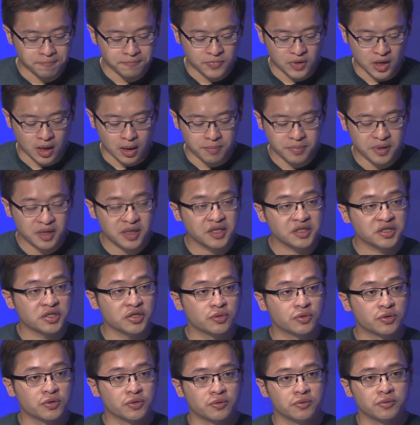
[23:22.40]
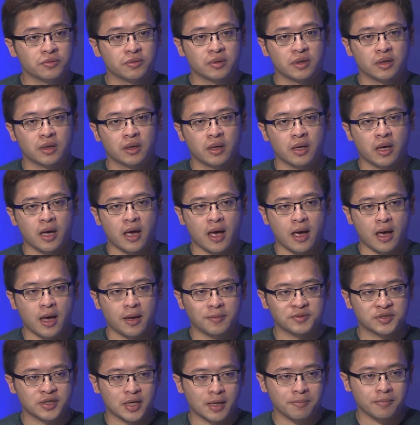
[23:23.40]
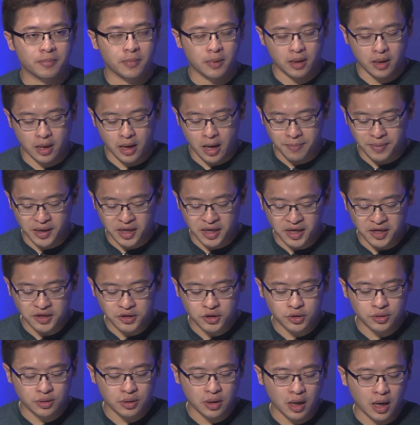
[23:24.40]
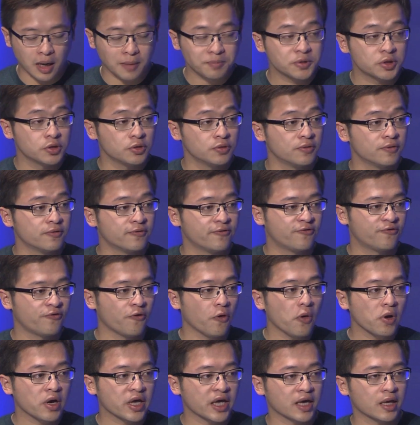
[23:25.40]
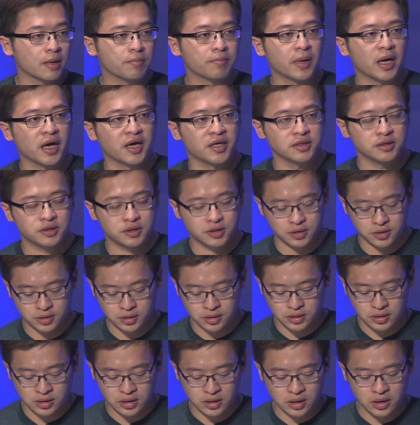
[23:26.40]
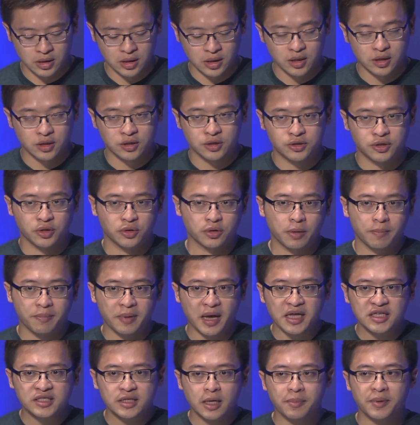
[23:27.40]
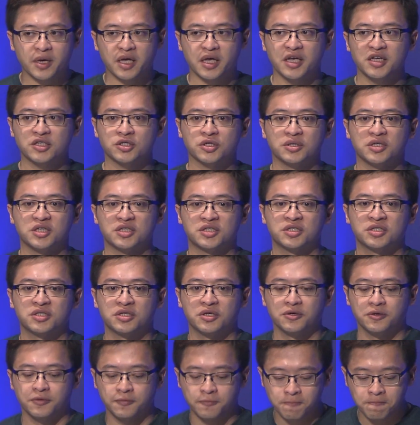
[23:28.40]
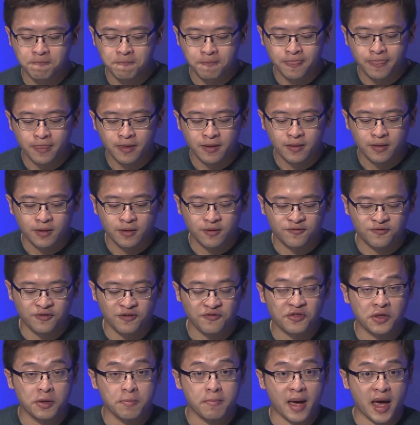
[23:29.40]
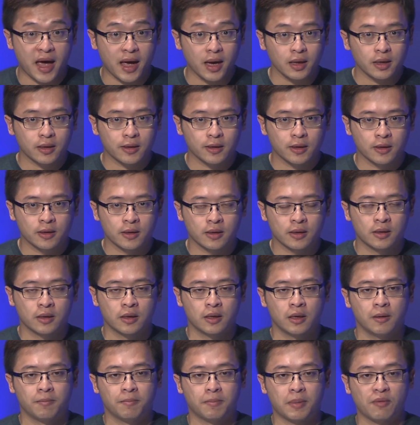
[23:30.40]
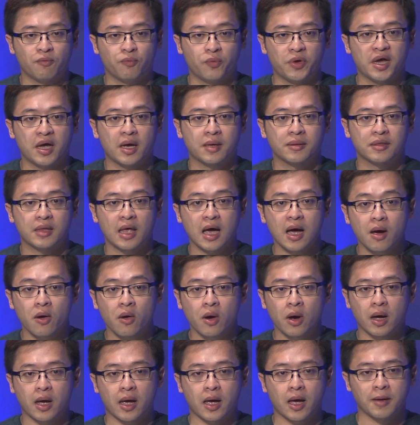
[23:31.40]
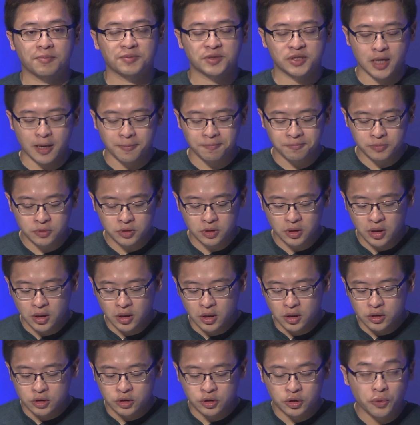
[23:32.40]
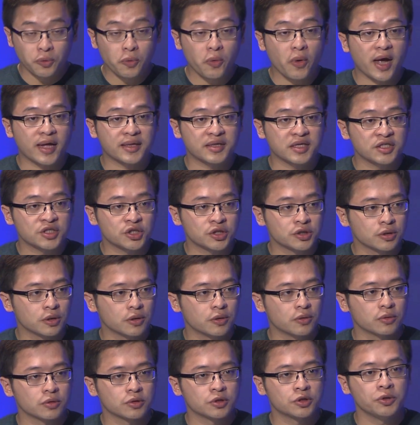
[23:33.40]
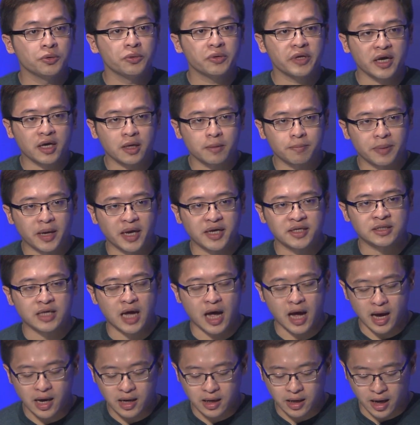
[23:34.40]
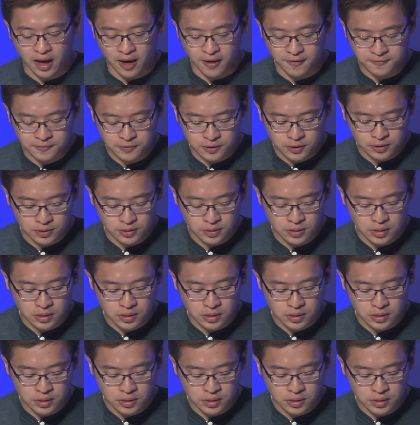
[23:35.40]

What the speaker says: the ability to accept application up to 4 gigabytes. So the base application is still 50 meg, but we have now accept 2 additional 2 gigabytes archives.